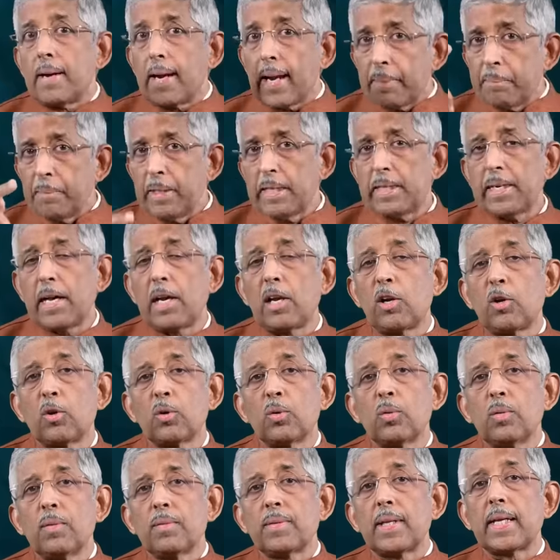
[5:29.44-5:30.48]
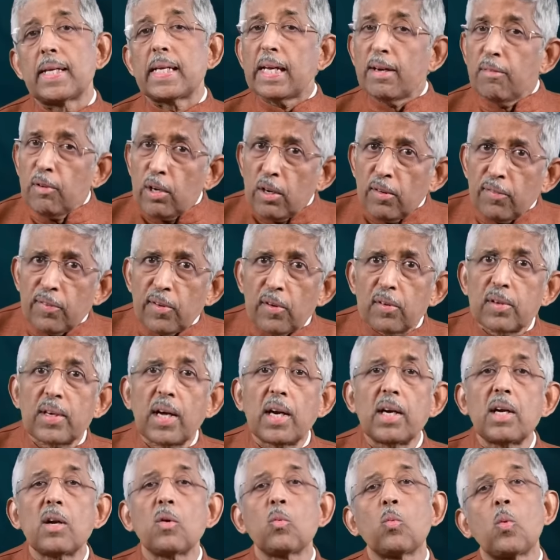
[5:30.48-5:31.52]
let me tell you that even if you've
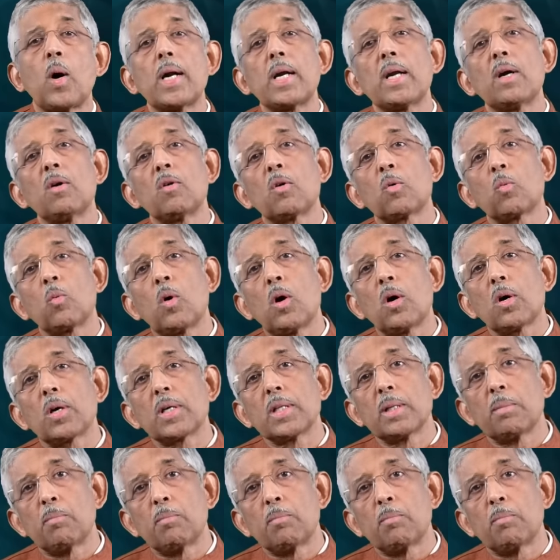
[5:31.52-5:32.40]
done a 1 hour walk in